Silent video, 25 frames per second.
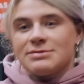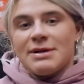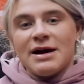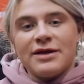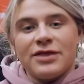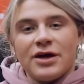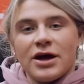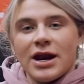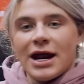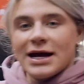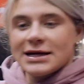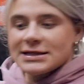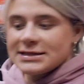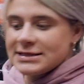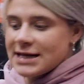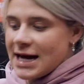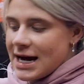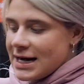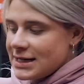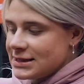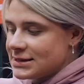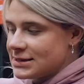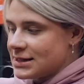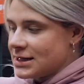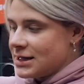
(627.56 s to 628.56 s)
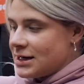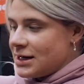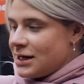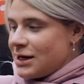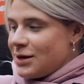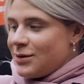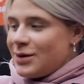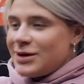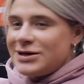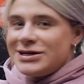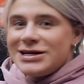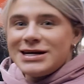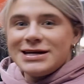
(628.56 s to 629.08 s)
my third exercise,
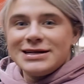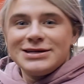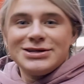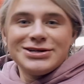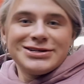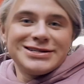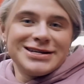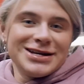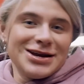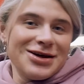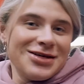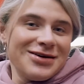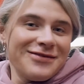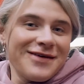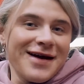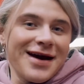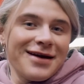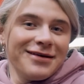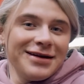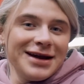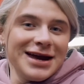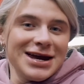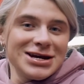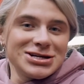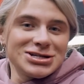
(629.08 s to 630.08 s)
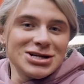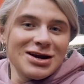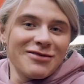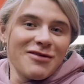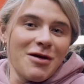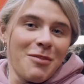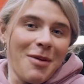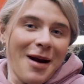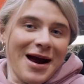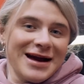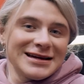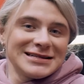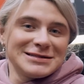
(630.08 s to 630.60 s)
which is just another variation of a
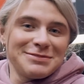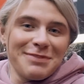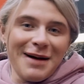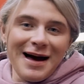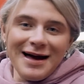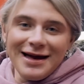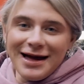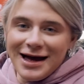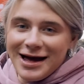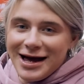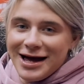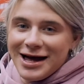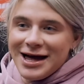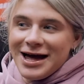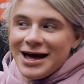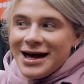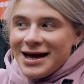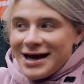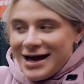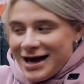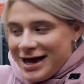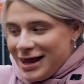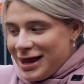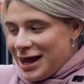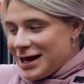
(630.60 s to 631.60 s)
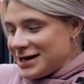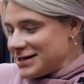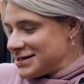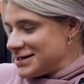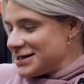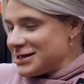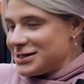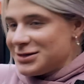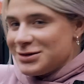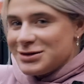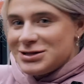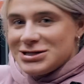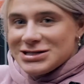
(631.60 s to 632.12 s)
press by
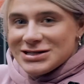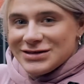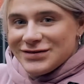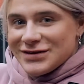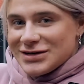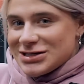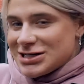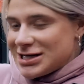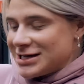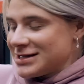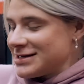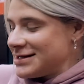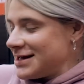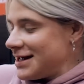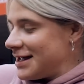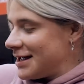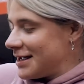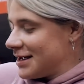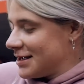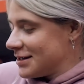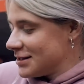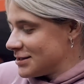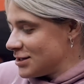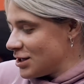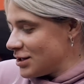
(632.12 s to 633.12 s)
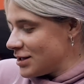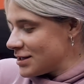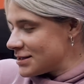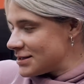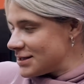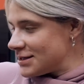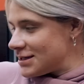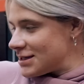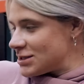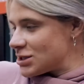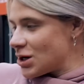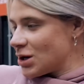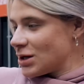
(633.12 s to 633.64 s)
ATLANTIS, which is fantastic. So this
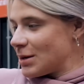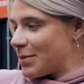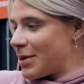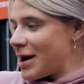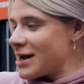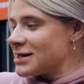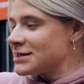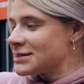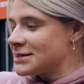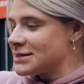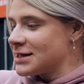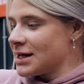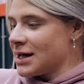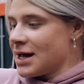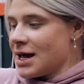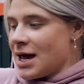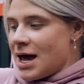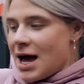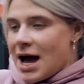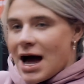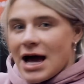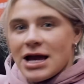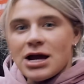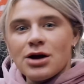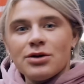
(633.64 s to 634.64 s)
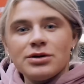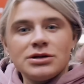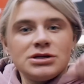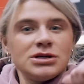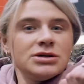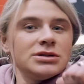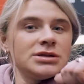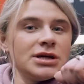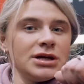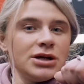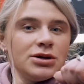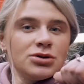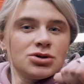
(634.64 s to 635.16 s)
is the shoulder press. I always
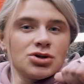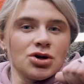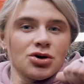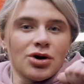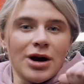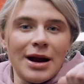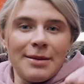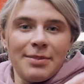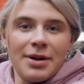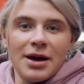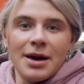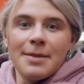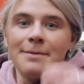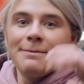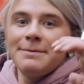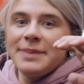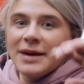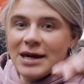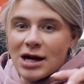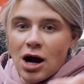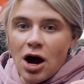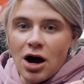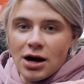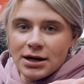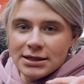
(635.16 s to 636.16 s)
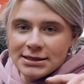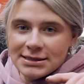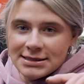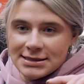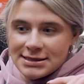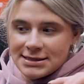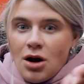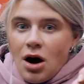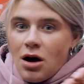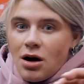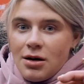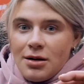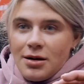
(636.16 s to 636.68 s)
use a neutral grip because,
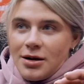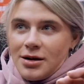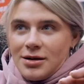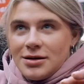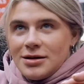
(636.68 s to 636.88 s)
not